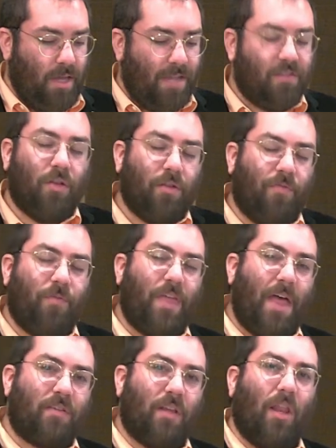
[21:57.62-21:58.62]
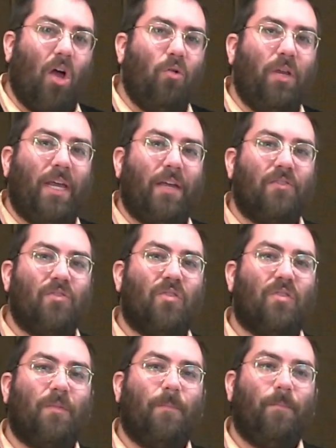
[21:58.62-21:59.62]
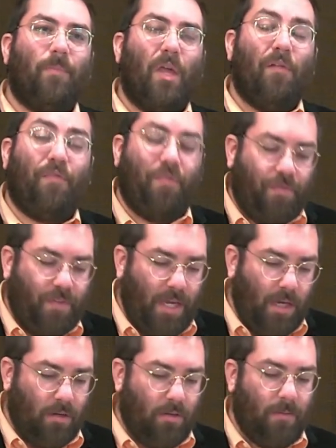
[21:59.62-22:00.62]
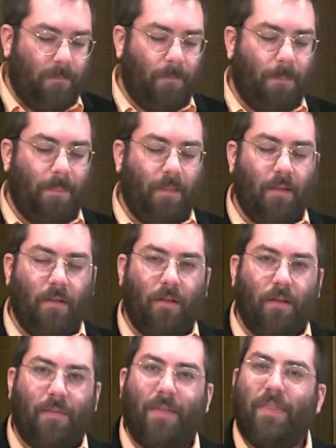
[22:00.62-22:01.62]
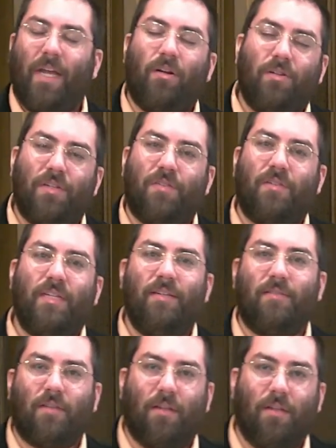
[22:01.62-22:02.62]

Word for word: And so the Thessalonians feared that their deceased